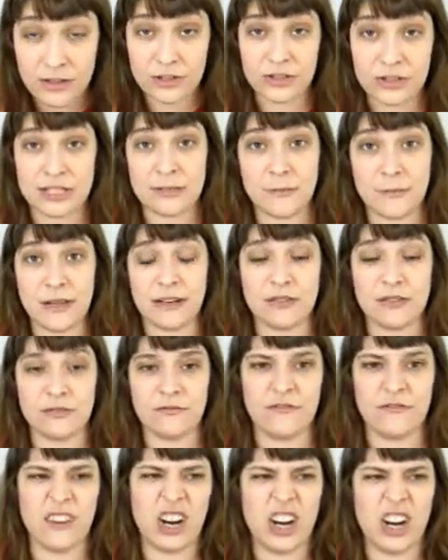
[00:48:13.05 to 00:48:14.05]
She's
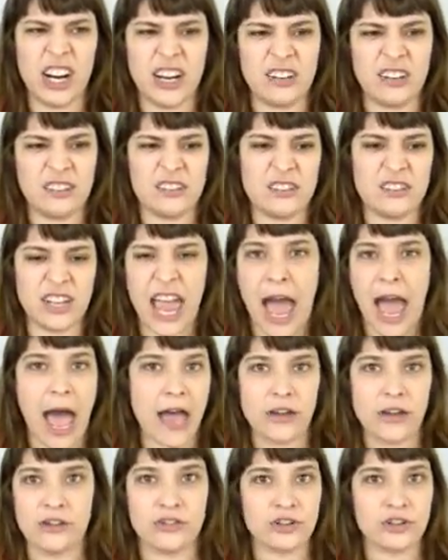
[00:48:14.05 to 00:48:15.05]
been very
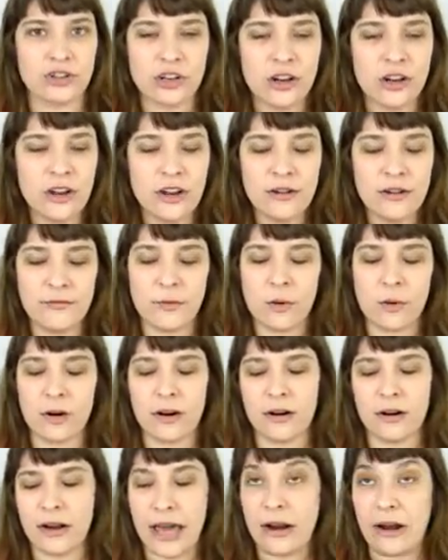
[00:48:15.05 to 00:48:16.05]
cash
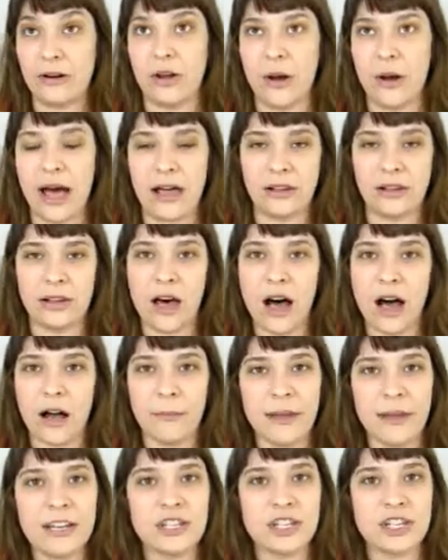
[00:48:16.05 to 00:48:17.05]
for I don't know how
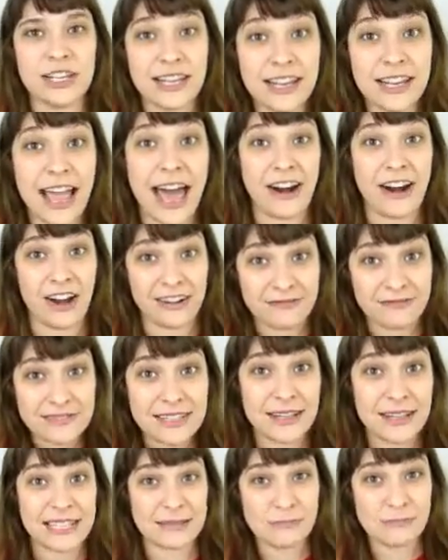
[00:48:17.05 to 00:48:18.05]
long. But she had on a
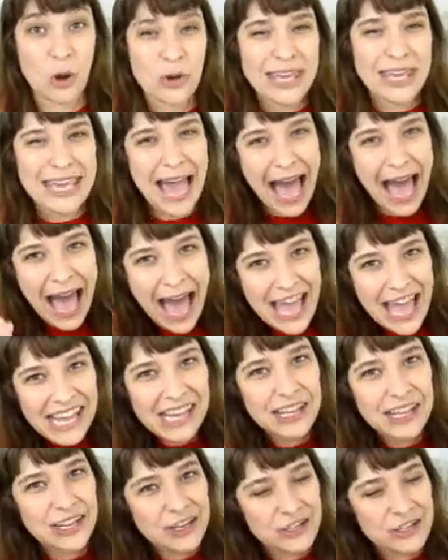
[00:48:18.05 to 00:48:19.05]
smoky eye.